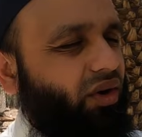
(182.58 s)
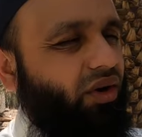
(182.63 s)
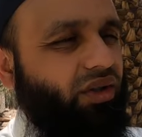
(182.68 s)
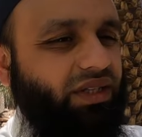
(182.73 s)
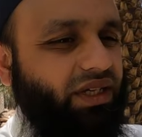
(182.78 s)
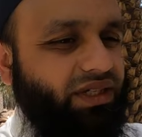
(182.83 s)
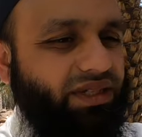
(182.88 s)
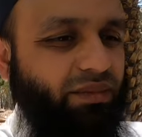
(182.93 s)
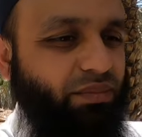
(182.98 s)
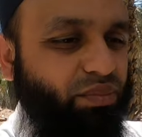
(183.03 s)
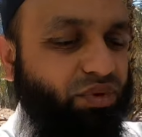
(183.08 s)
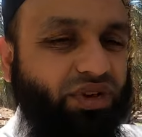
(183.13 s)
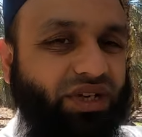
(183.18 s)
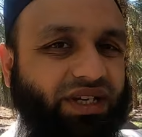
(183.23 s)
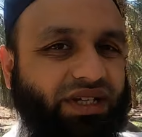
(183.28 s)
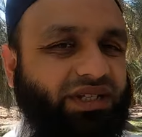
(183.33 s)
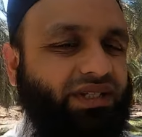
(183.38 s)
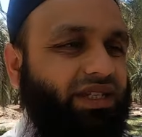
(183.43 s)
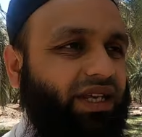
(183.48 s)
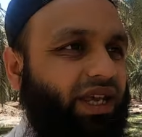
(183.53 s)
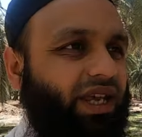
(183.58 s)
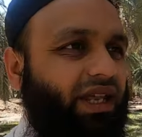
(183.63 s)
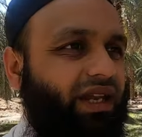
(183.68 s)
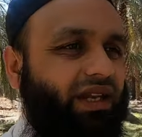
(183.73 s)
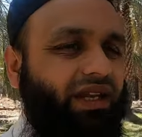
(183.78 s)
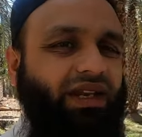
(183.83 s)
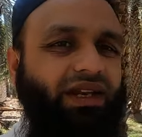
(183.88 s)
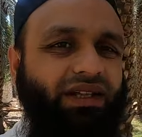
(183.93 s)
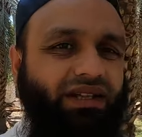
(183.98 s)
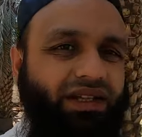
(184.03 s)
or there's a priest
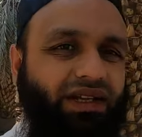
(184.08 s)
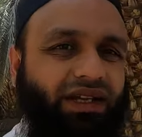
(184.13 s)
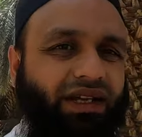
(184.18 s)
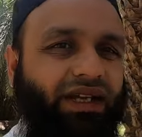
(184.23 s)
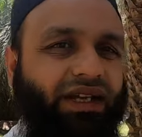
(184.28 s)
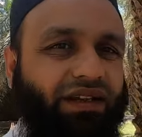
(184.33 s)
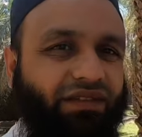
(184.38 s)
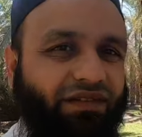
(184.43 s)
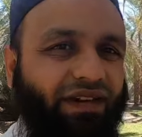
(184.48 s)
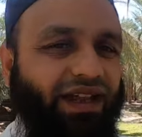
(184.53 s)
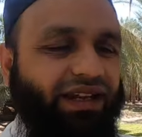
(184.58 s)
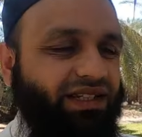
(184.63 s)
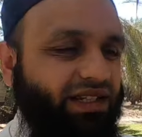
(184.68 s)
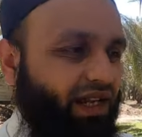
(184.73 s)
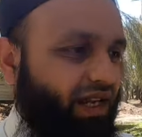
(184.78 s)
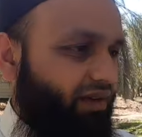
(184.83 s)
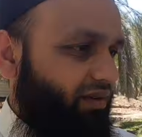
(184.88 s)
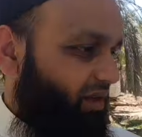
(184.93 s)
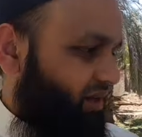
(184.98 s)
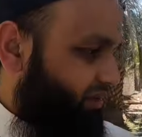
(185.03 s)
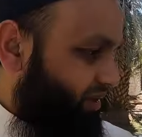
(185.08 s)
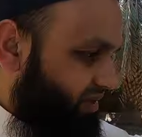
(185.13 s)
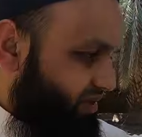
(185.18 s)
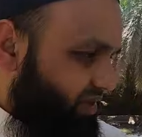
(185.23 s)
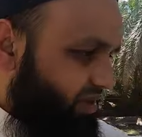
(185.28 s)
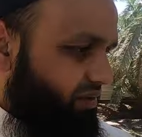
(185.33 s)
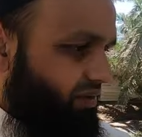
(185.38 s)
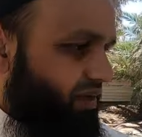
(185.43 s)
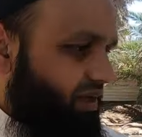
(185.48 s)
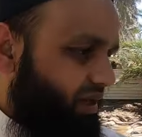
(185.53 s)
in the Levant area,
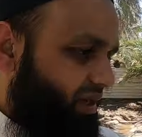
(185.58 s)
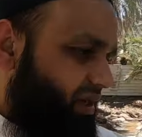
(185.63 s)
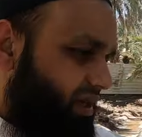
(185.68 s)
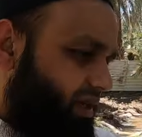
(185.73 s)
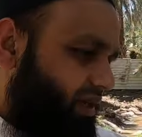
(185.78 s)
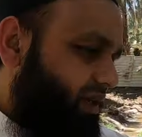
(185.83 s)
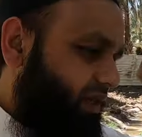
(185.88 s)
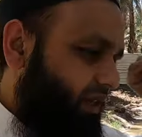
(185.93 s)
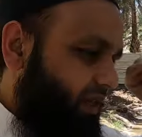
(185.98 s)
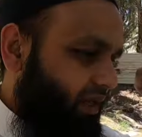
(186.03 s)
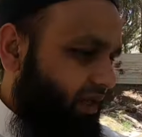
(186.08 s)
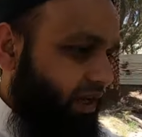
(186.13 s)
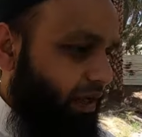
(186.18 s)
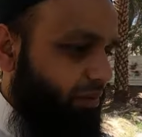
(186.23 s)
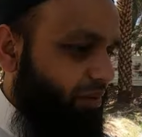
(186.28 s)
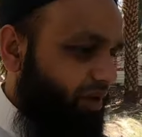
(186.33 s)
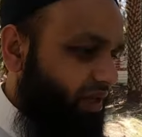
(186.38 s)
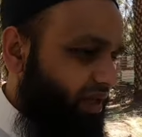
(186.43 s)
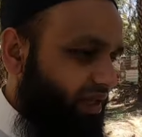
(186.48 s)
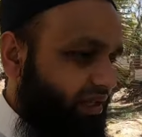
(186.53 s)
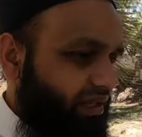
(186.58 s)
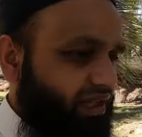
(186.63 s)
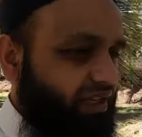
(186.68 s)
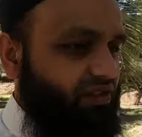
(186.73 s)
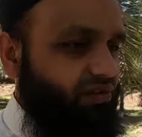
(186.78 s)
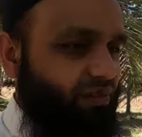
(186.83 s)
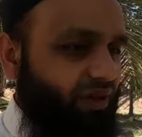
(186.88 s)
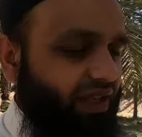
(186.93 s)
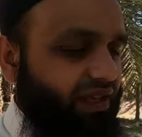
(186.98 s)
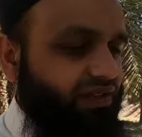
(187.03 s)
Syria, Lebanon,
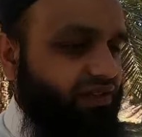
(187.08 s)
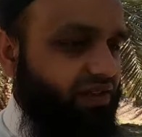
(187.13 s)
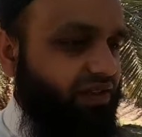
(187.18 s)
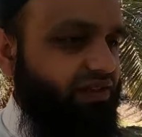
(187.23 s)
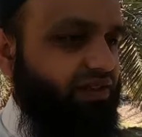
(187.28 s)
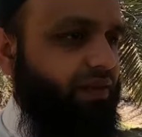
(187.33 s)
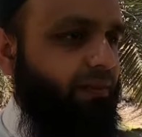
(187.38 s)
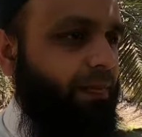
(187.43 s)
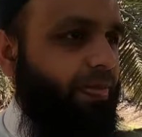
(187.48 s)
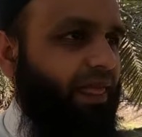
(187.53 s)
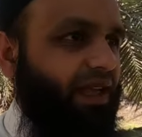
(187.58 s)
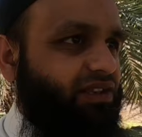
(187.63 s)
these places.